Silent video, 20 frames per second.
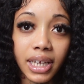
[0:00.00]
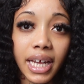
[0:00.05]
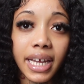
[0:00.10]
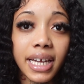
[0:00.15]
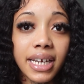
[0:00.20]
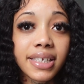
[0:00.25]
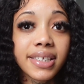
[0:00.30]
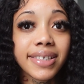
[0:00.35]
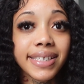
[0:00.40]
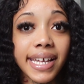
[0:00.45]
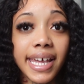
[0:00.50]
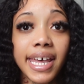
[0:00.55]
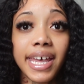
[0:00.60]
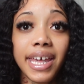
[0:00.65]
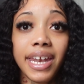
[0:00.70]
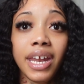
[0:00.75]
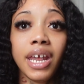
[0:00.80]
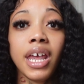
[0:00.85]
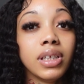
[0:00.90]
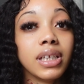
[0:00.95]
Like I
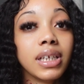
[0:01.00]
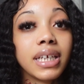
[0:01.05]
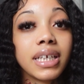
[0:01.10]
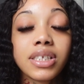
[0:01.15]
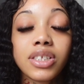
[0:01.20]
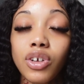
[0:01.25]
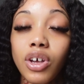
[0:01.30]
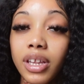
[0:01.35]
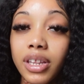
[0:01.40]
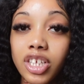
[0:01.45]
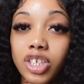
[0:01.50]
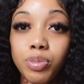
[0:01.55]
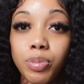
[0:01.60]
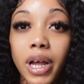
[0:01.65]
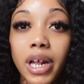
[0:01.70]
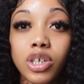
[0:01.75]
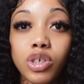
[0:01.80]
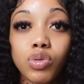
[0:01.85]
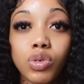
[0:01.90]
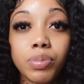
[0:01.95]
said, the links to all these
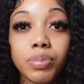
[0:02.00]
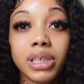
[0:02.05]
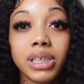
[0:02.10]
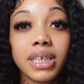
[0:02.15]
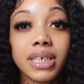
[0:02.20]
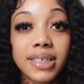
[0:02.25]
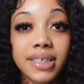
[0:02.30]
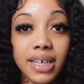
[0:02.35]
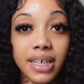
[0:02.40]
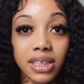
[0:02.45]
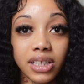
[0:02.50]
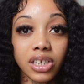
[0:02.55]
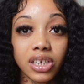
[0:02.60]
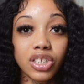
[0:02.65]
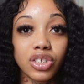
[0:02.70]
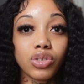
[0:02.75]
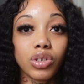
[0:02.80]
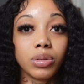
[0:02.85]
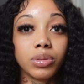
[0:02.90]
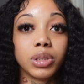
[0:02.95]
products will be listed in the
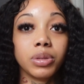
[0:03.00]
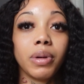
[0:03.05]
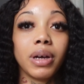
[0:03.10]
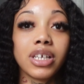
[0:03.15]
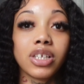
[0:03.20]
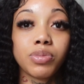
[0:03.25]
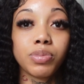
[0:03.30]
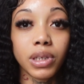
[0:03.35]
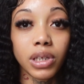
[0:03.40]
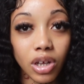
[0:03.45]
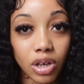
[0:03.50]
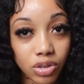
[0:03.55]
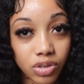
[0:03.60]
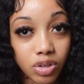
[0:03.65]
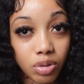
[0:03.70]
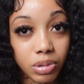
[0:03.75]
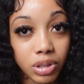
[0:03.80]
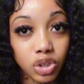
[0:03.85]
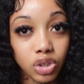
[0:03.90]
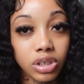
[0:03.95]
description box below,
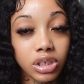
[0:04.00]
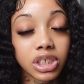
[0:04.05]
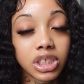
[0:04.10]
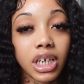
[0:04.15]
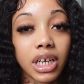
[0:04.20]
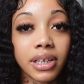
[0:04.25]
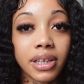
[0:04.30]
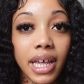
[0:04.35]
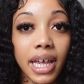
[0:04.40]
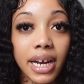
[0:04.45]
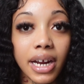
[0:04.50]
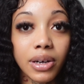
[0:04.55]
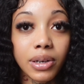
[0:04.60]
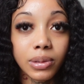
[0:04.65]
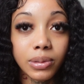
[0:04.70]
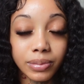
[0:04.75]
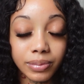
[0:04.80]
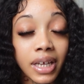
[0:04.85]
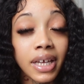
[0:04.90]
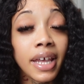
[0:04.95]
so be sure to check that out.
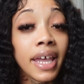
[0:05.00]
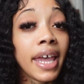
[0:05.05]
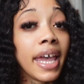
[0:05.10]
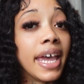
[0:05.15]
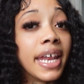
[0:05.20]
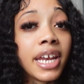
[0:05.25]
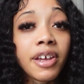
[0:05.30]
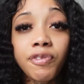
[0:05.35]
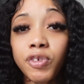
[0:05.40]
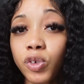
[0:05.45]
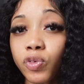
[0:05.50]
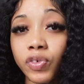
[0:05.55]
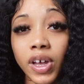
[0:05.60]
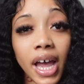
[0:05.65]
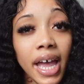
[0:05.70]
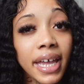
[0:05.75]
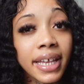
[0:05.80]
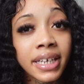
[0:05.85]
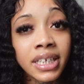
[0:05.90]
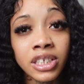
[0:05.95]
And if you've
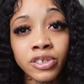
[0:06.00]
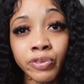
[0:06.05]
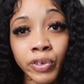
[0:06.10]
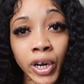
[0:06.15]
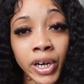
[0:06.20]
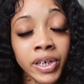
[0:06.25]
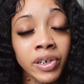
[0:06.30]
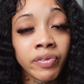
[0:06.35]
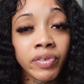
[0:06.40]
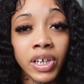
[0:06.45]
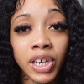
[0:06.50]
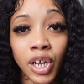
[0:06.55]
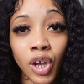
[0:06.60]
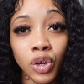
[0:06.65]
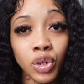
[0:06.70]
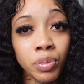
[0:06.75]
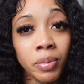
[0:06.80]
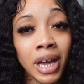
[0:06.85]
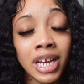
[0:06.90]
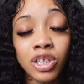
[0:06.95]
gotten this far in the video,
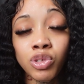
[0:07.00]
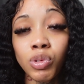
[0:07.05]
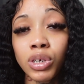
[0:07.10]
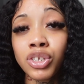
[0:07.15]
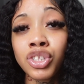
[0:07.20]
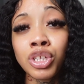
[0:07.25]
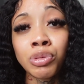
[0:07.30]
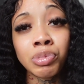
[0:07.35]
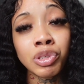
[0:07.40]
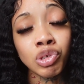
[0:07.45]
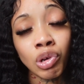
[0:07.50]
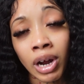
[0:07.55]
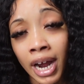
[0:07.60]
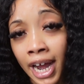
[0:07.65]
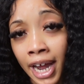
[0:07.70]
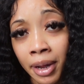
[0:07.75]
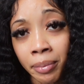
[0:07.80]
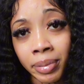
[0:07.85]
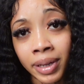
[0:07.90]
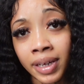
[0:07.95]
you might as well
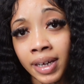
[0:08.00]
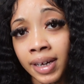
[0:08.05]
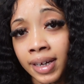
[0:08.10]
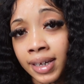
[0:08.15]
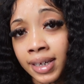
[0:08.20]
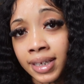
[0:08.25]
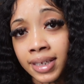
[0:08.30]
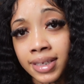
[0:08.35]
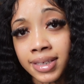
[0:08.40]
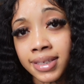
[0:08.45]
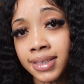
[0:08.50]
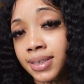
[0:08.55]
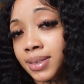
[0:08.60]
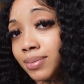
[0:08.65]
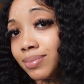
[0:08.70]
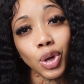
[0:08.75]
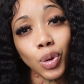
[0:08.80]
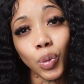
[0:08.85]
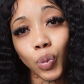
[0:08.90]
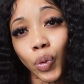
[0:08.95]
subscribe, because
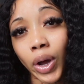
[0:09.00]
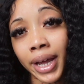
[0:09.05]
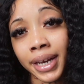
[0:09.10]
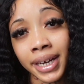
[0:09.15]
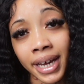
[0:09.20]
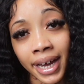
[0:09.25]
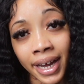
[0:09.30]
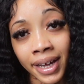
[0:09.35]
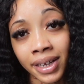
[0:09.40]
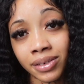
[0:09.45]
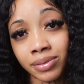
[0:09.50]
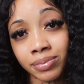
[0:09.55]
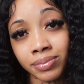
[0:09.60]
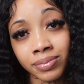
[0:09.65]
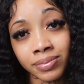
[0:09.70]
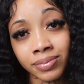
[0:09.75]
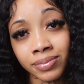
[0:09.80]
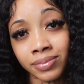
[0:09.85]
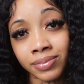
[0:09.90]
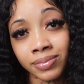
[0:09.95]
why not?
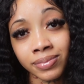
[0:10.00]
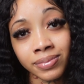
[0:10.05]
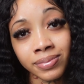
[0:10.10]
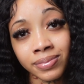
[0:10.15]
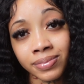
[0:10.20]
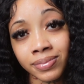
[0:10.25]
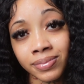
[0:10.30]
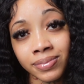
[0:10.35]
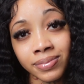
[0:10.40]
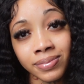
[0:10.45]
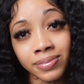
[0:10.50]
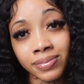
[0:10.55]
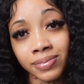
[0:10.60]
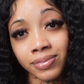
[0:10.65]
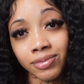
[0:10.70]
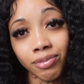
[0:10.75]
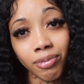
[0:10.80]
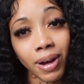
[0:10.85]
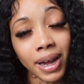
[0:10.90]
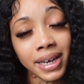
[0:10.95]

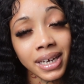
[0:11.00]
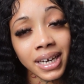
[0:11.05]
Why